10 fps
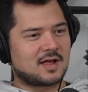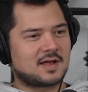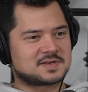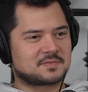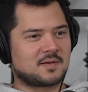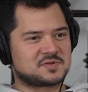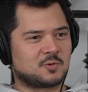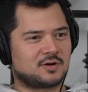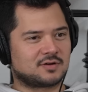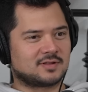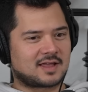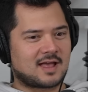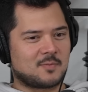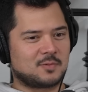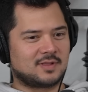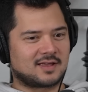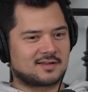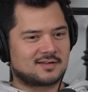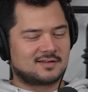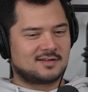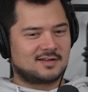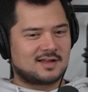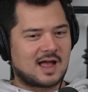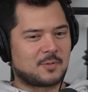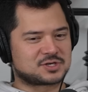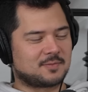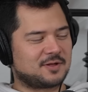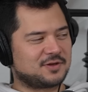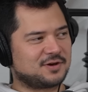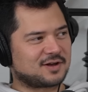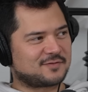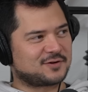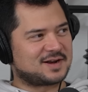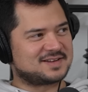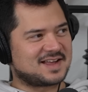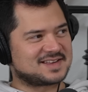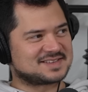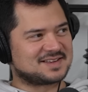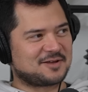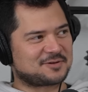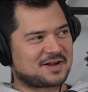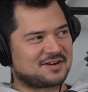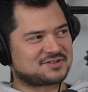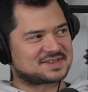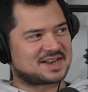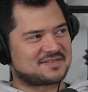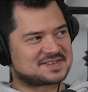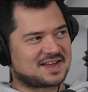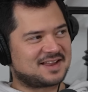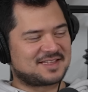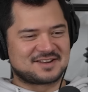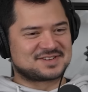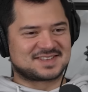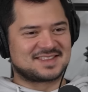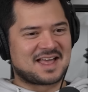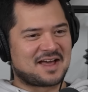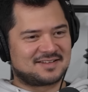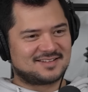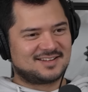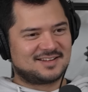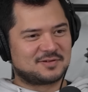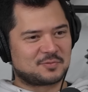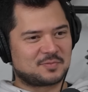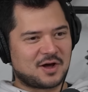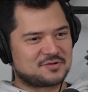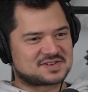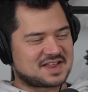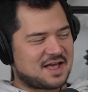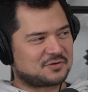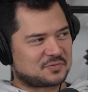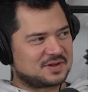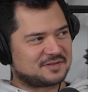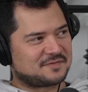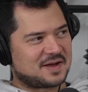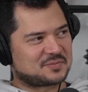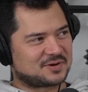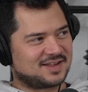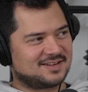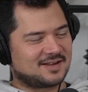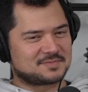I, I sometimes wonder like how like how much I'm on the hook for NDAs and other contracts that I've signed that I just did not understand or read the fine print.